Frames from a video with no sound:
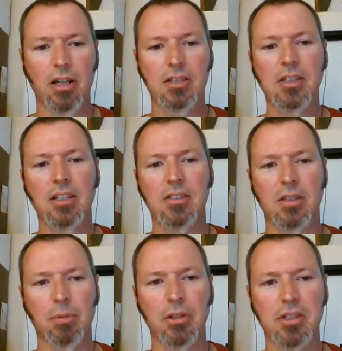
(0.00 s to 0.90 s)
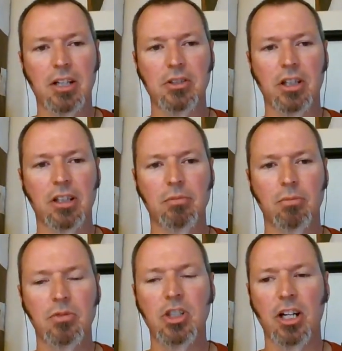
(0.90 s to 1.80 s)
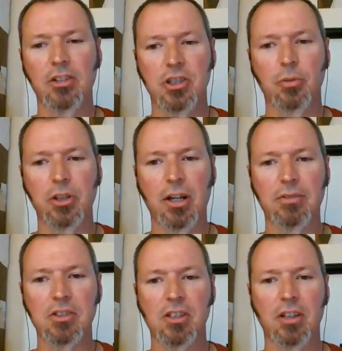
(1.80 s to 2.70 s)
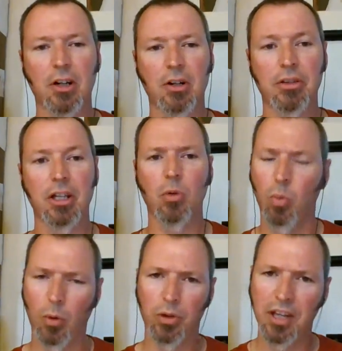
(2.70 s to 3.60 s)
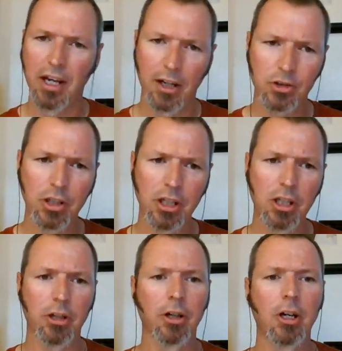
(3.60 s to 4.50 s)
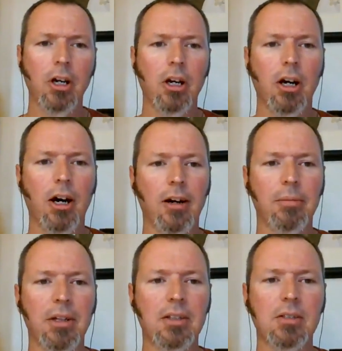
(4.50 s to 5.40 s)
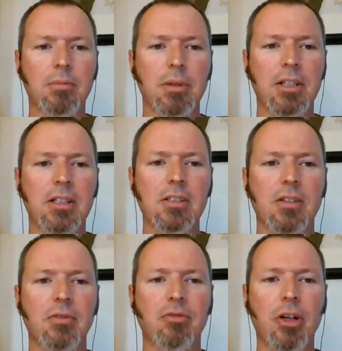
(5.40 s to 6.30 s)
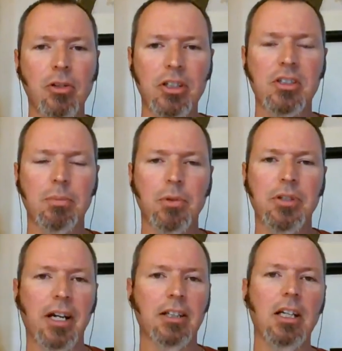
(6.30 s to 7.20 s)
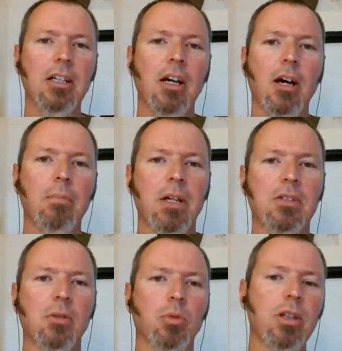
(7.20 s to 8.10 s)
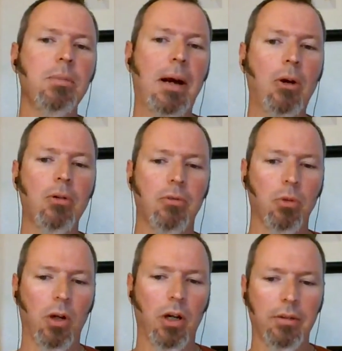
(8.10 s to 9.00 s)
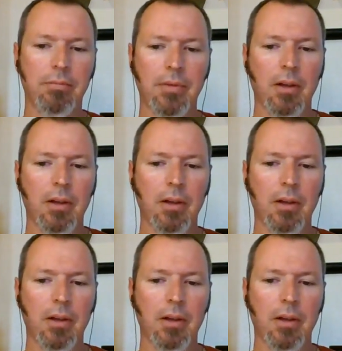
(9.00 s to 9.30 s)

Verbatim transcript: I say it's simple. It's actually challenging when you have to sit there and think, what would they actually hear? Um, it's but it is a fairly simple technique, but it's a really powerful one.